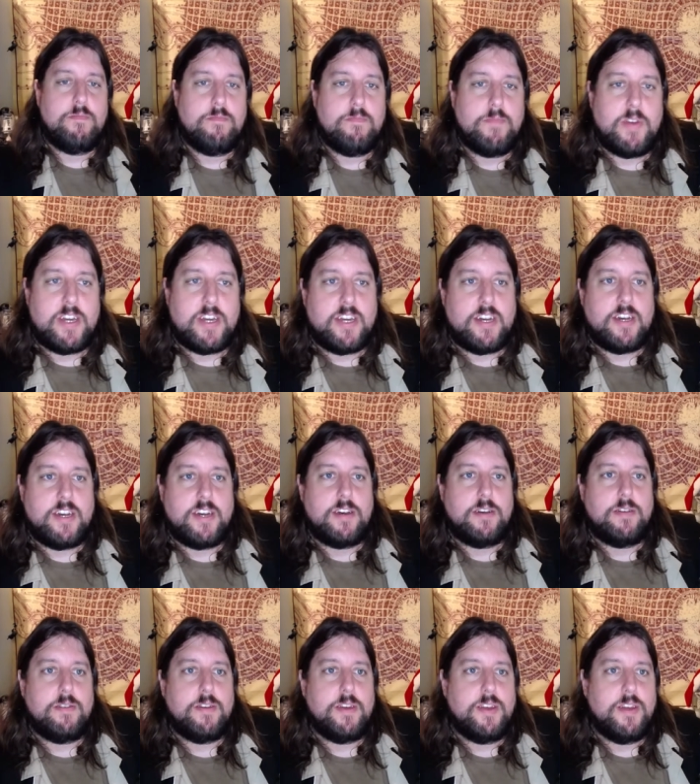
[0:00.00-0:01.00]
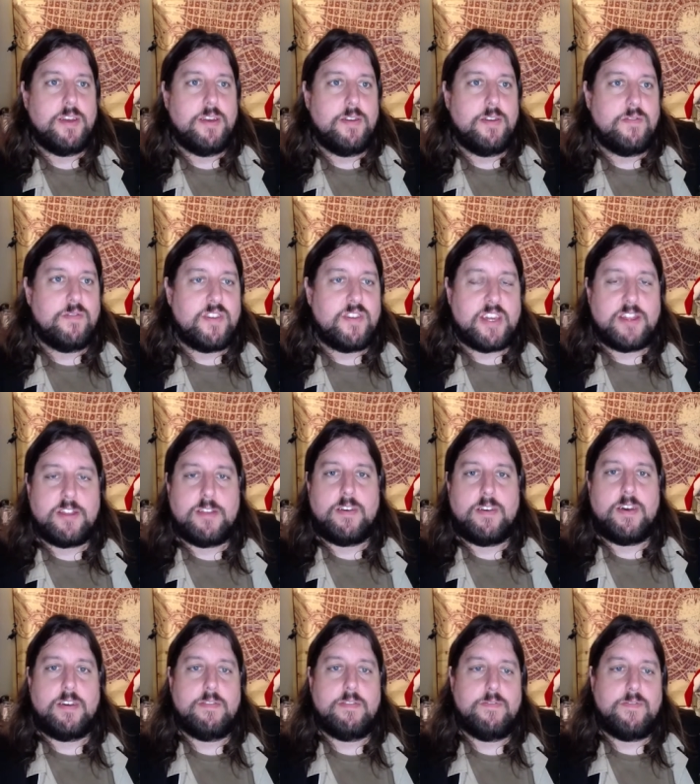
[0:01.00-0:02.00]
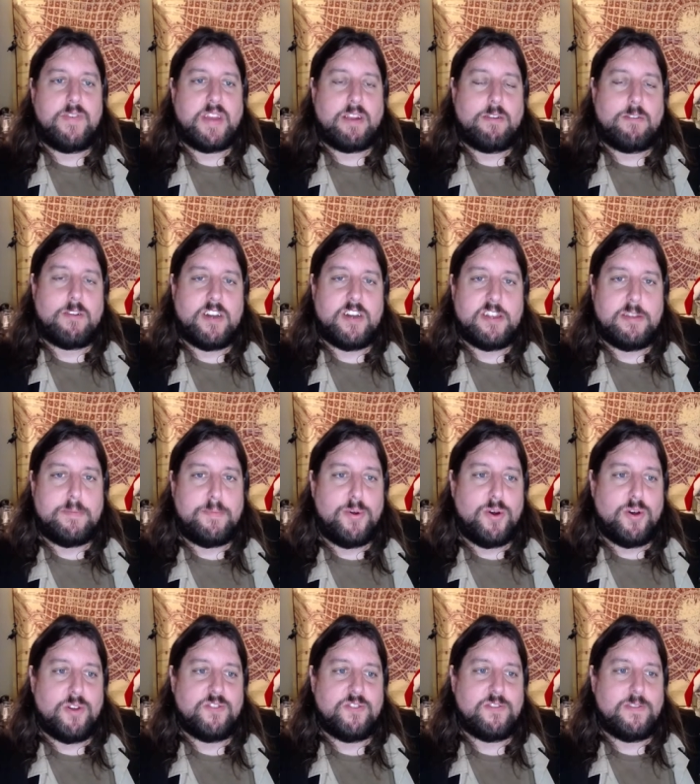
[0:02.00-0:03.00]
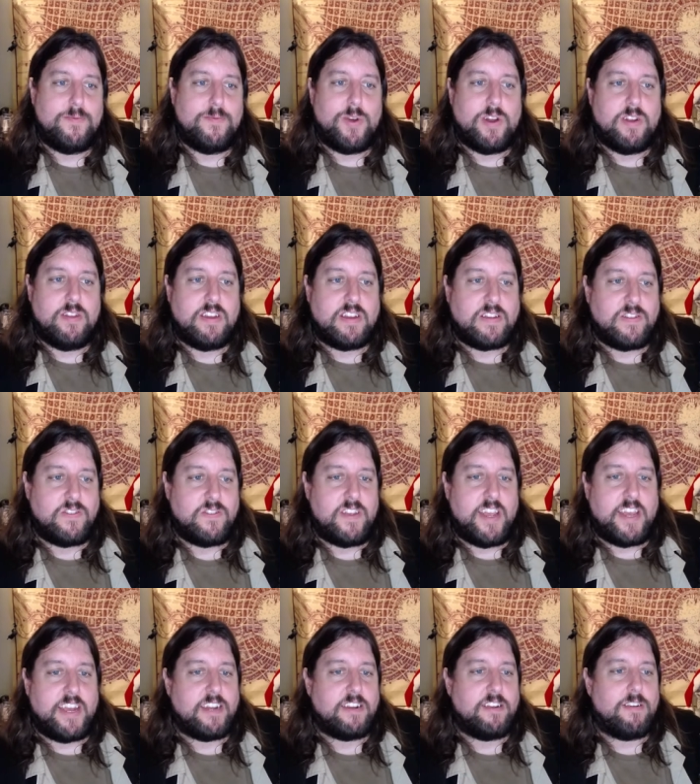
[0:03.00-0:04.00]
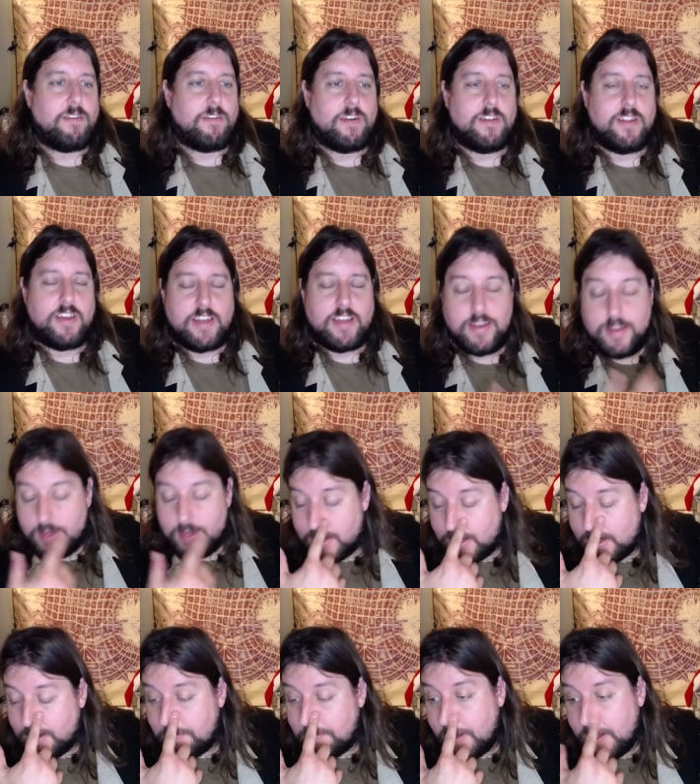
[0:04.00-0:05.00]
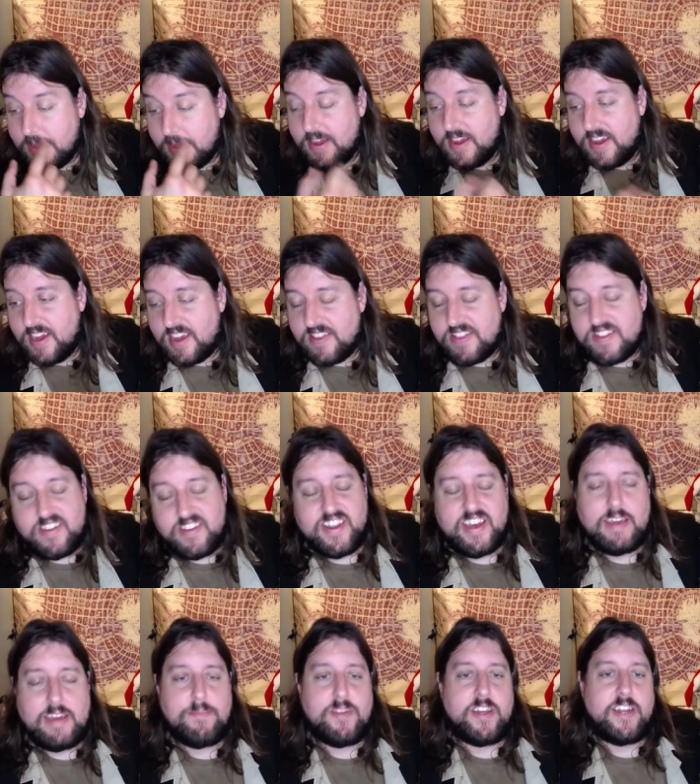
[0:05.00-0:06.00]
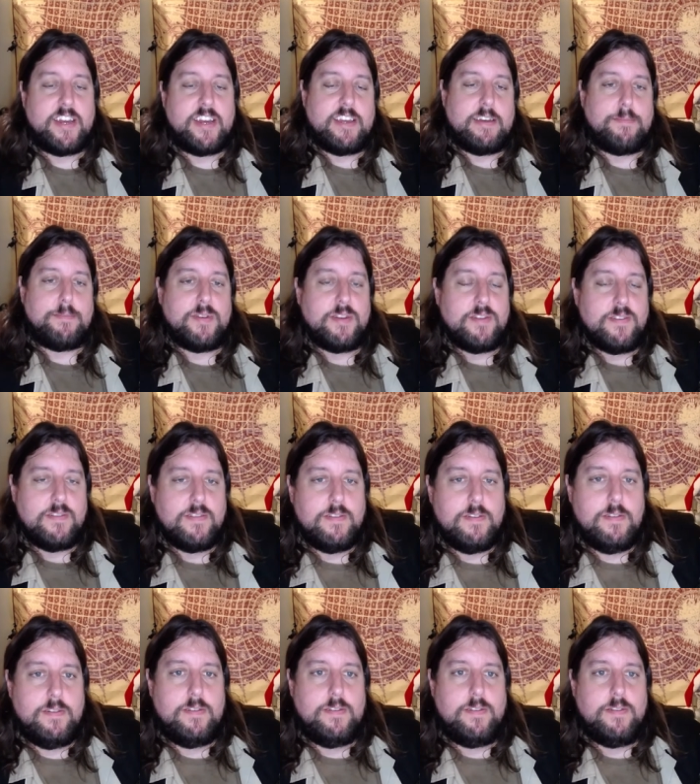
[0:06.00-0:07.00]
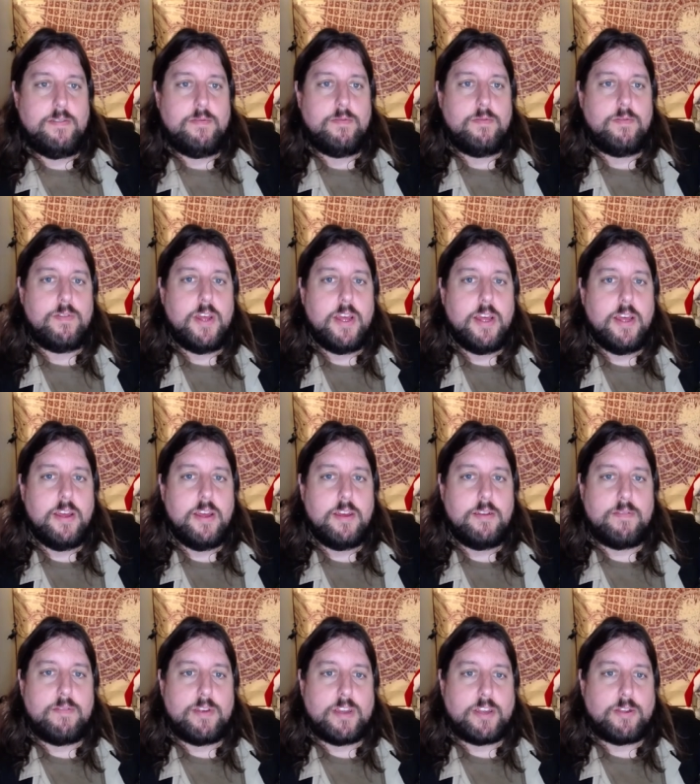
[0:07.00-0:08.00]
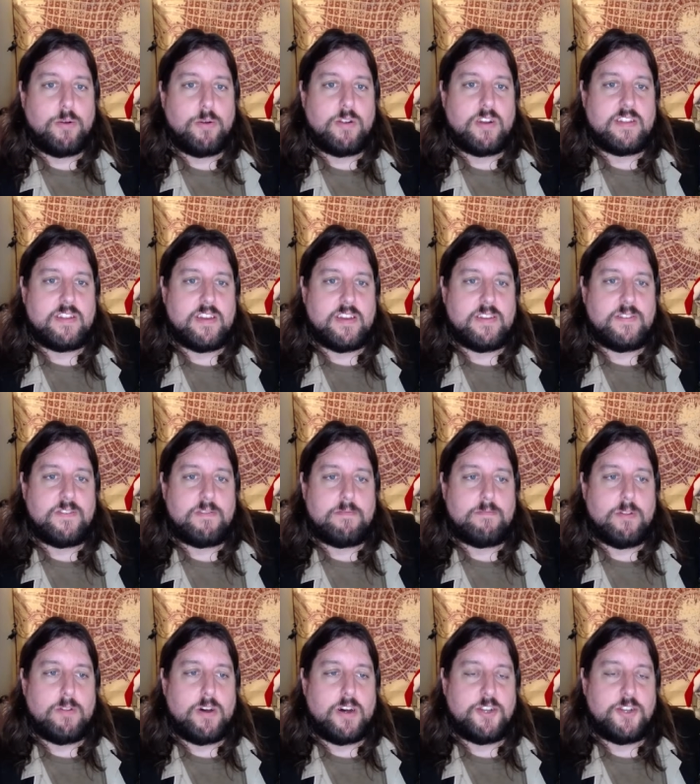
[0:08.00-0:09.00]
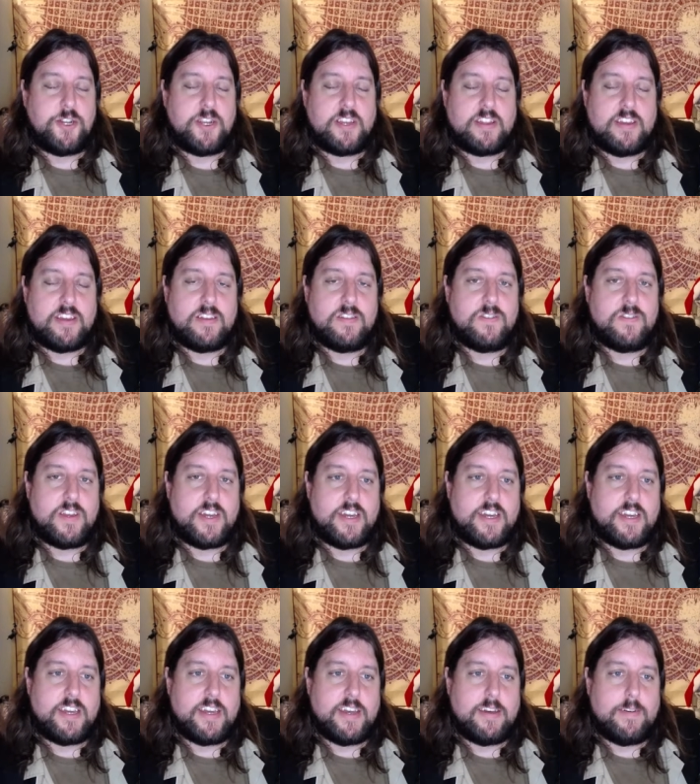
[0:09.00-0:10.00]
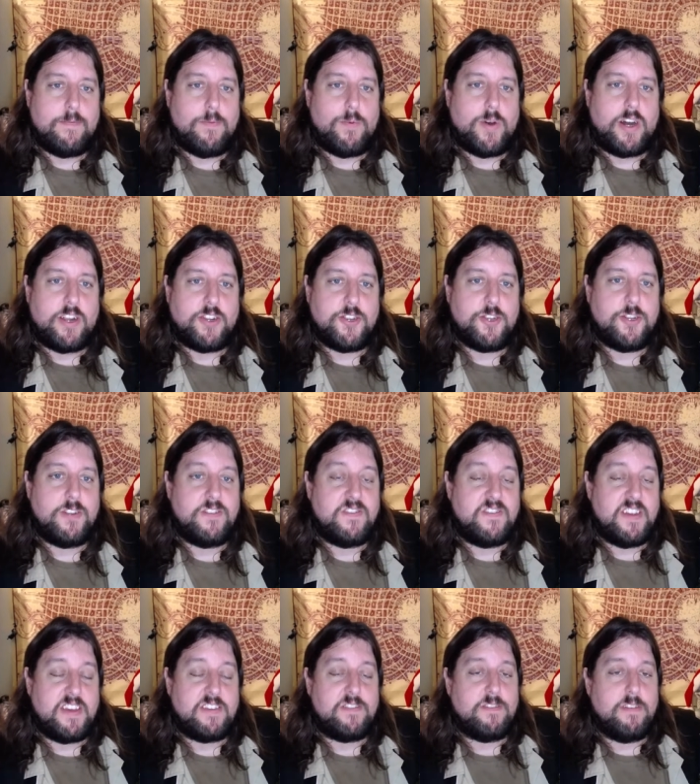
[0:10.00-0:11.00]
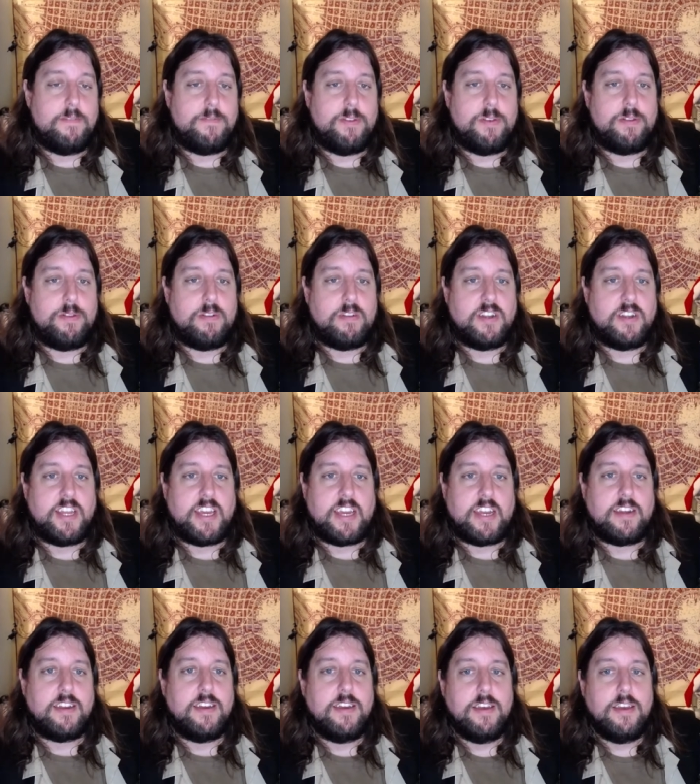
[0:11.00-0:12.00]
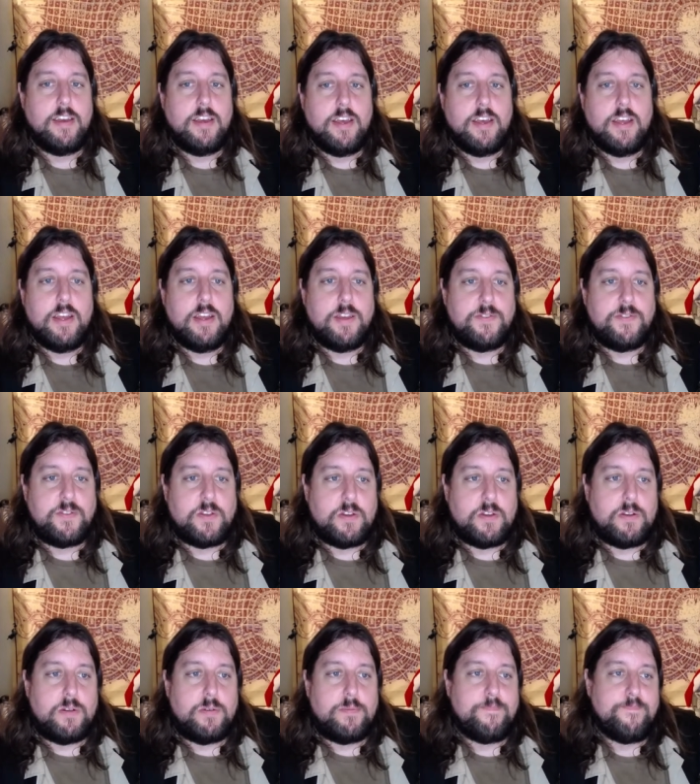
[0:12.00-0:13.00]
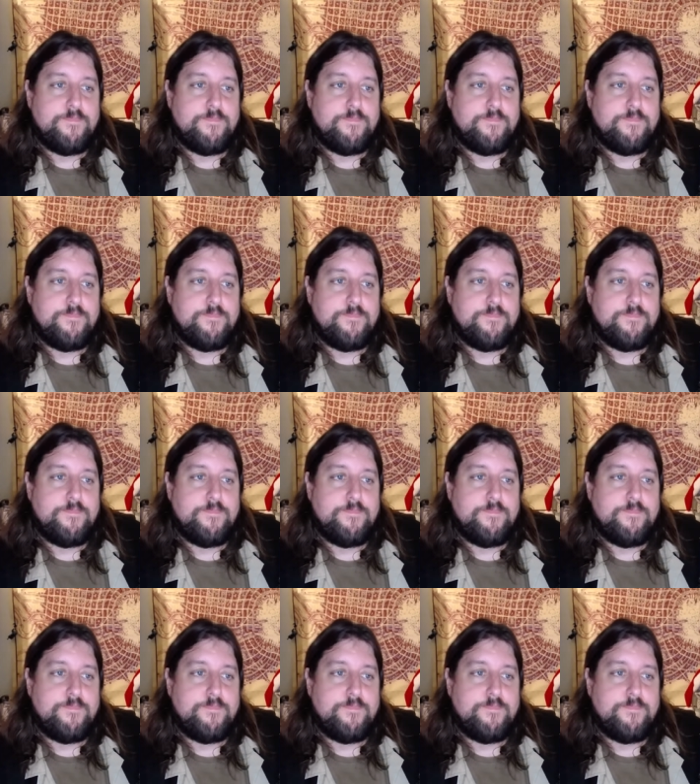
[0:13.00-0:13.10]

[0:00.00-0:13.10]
uh, get the finger on the pulse of where things stand currently. Uh, at the time that I am recording this and launching this, I have watched six of the thirteen, so